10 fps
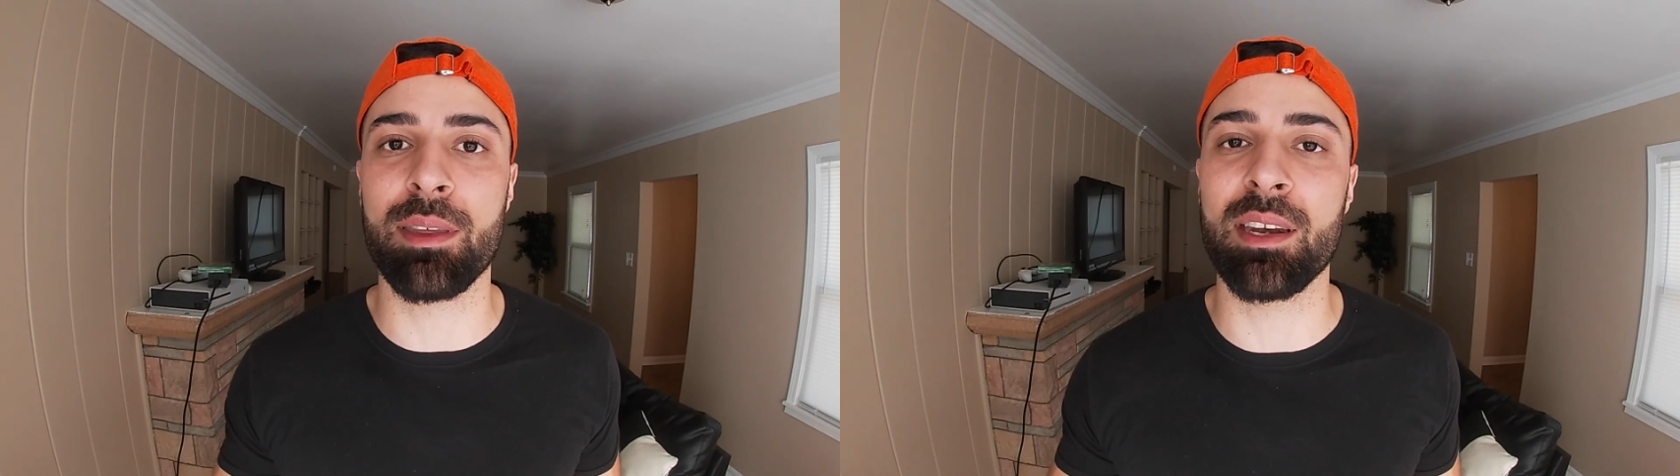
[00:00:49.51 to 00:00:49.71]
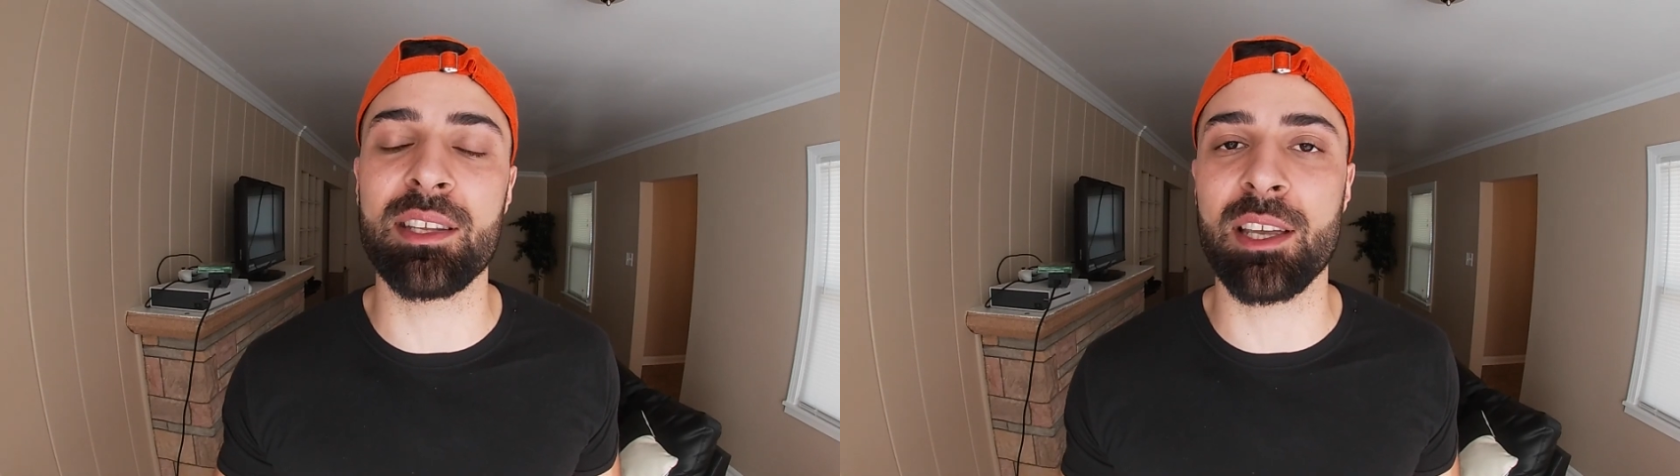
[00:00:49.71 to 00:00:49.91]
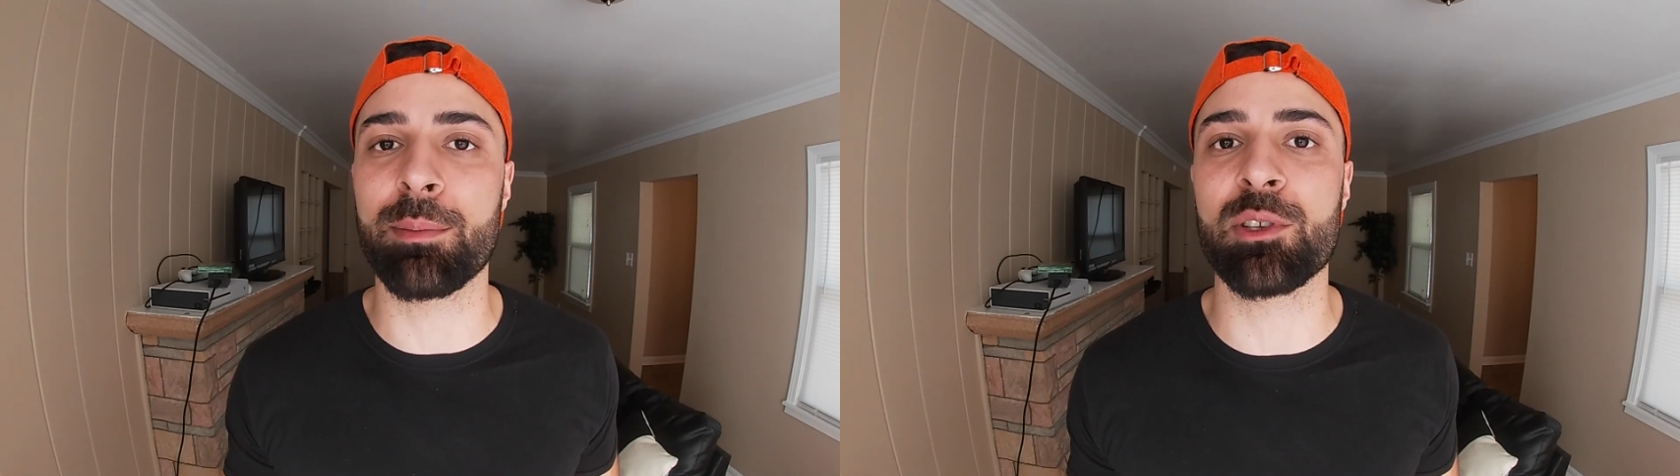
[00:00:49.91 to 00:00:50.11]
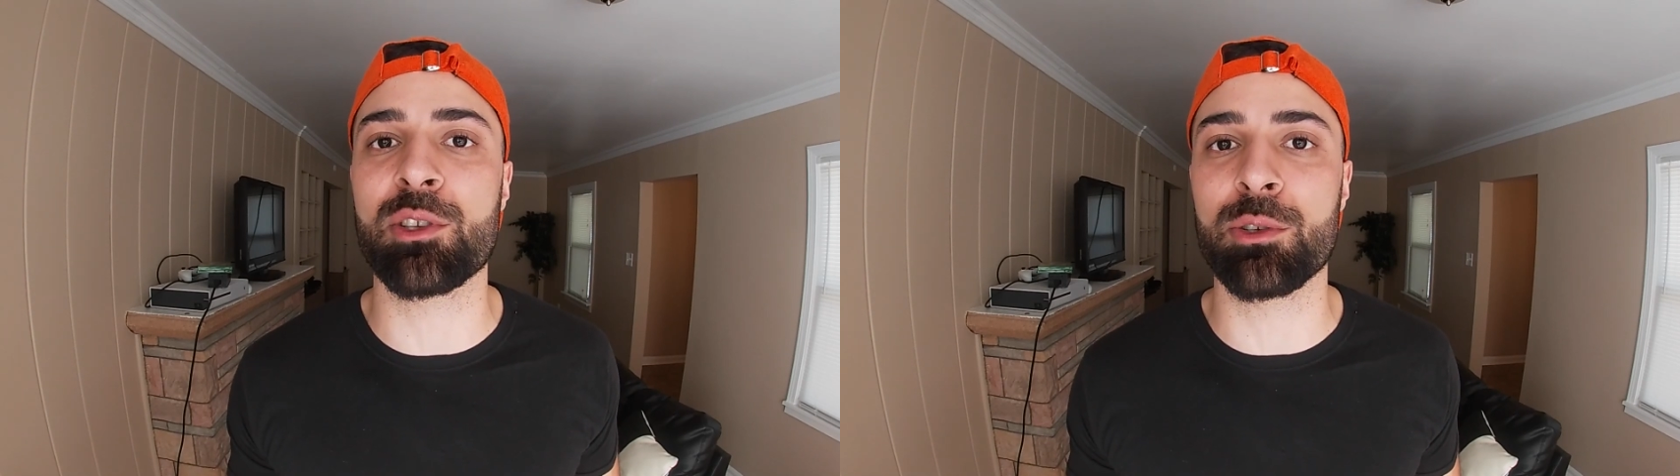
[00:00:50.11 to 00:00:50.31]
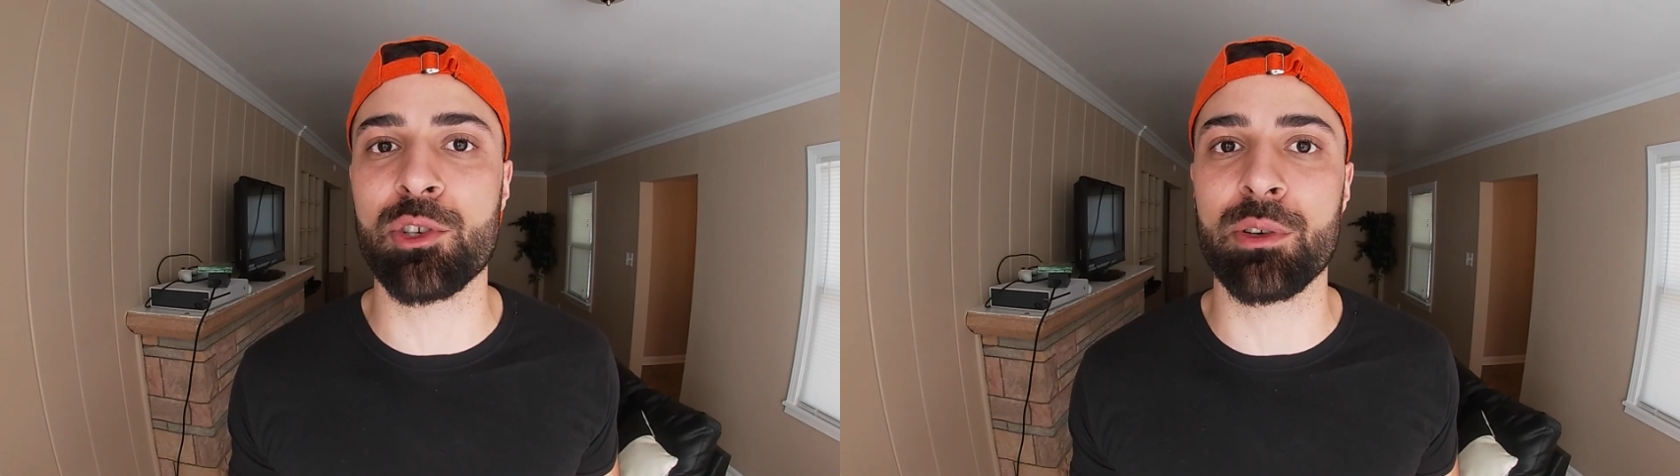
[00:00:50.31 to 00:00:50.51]
any type of
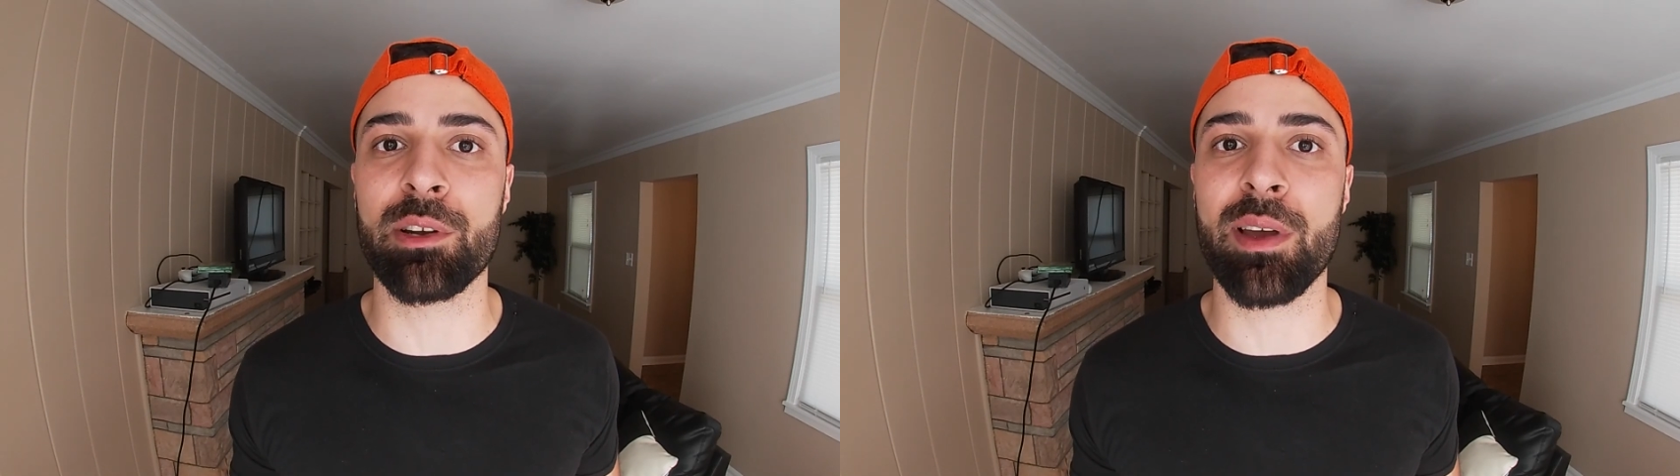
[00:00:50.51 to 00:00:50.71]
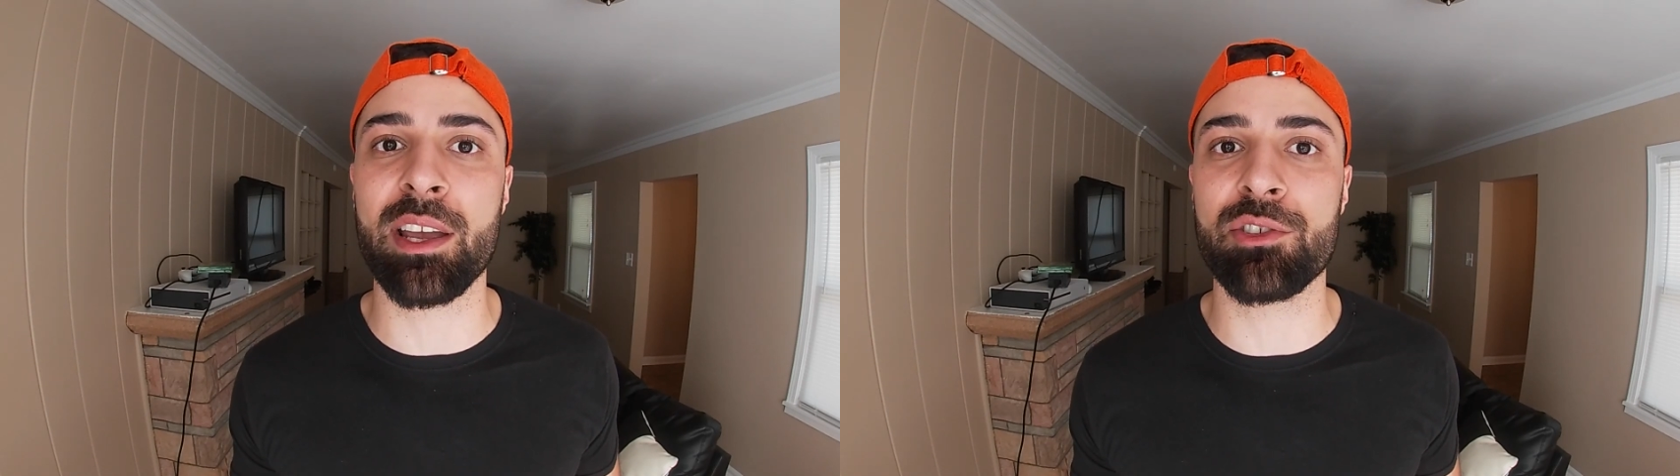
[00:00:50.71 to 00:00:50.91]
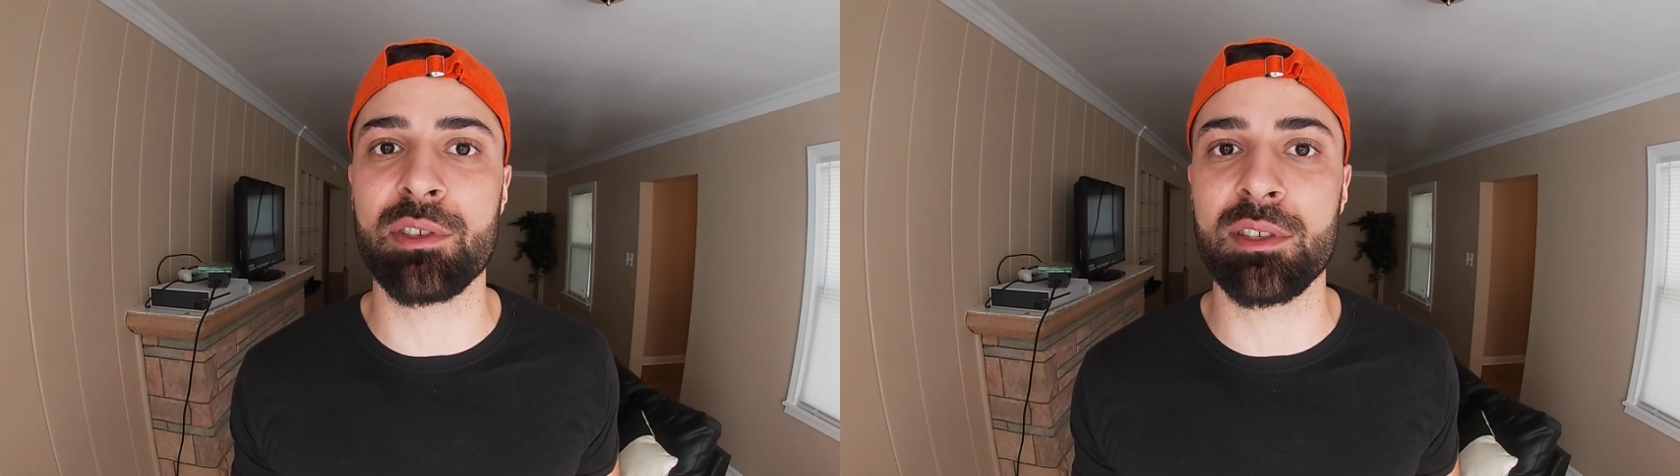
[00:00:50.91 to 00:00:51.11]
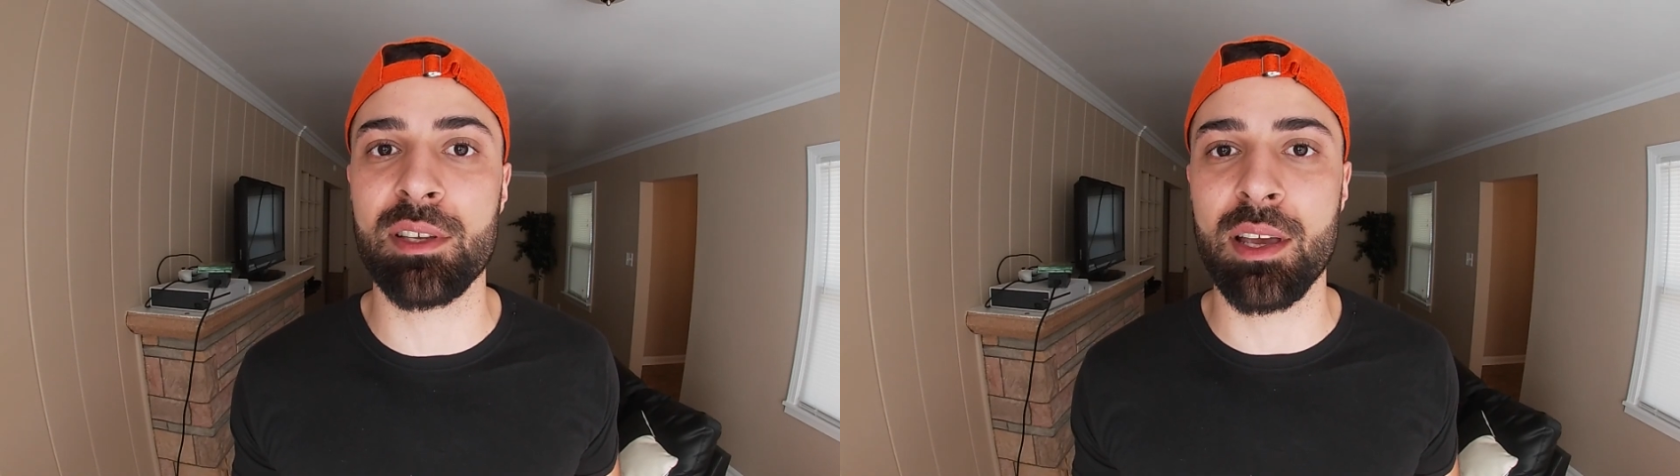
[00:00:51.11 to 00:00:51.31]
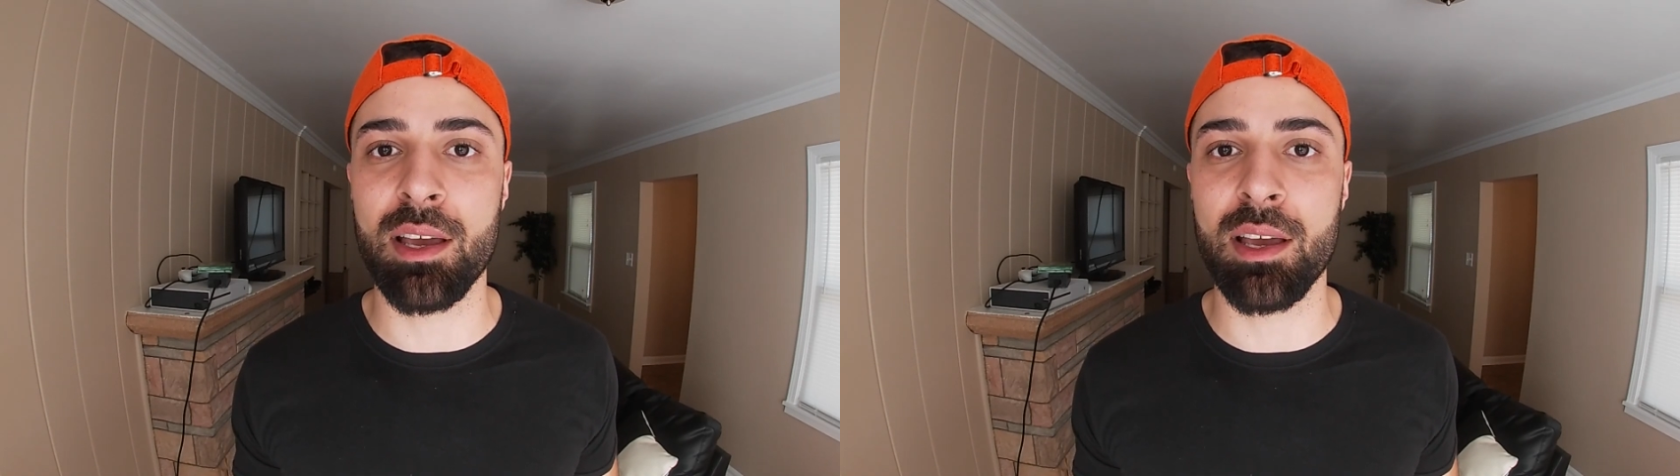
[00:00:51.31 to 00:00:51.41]
social interactions